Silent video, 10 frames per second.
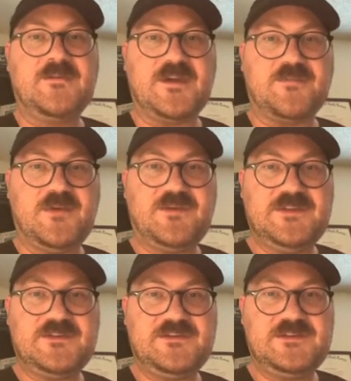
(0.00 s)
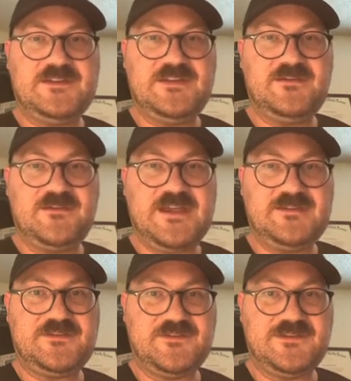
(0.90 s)
My opponent did
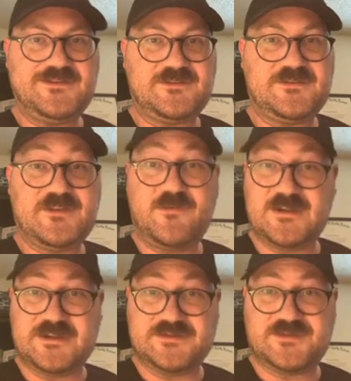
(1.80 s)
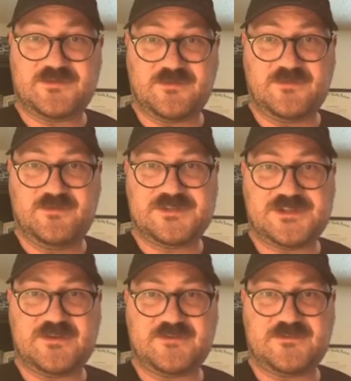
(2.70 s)
let the Stone Edge through,
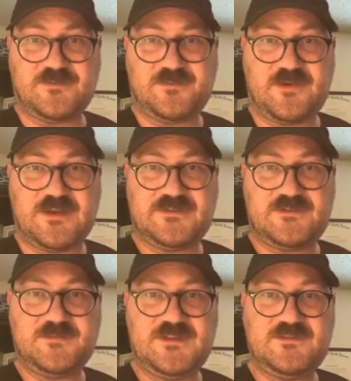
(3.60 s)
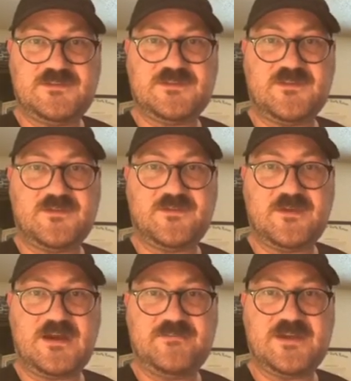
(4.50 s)
which kind of surprised me, so
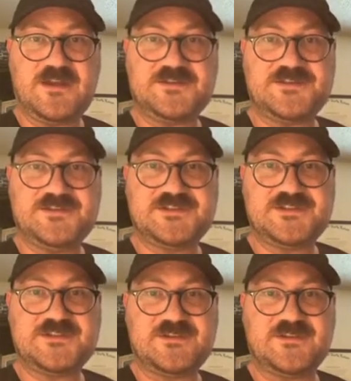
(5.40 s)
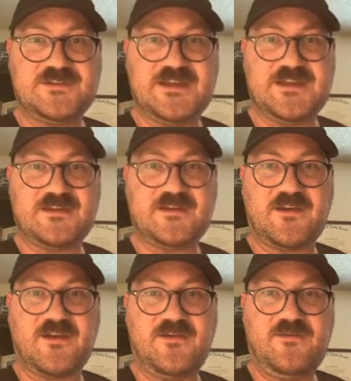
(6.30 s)
I'm actually just going to let it
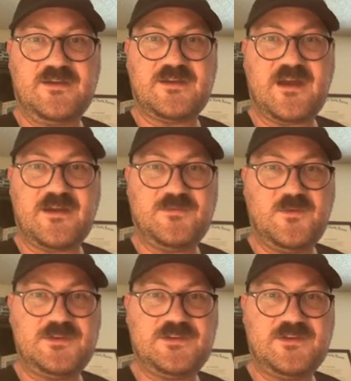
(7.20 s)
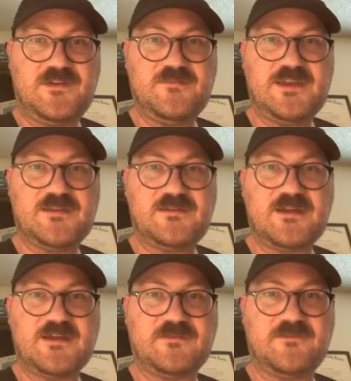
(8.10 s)
go, and I'm going to come in
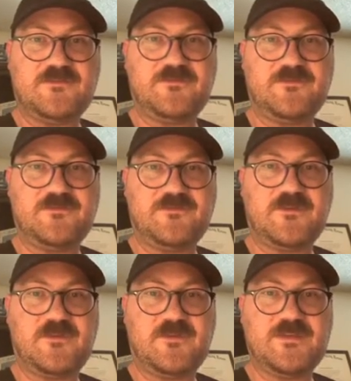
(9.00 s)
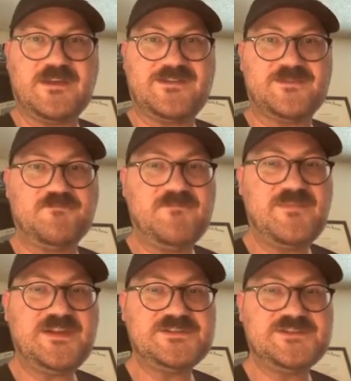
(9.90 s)
and farm as
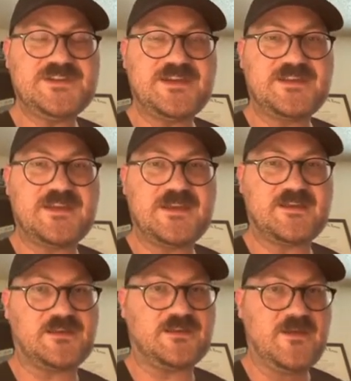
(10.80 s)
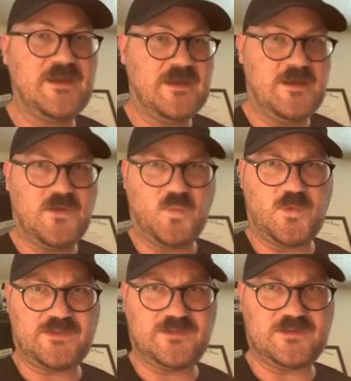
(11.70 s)
much as I can
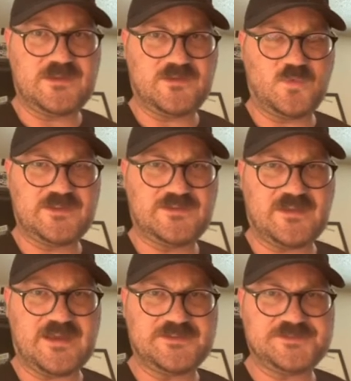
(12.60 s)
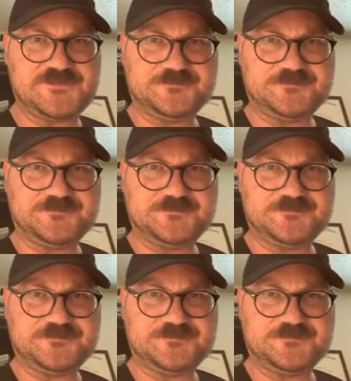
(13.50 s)
with the Whiscash.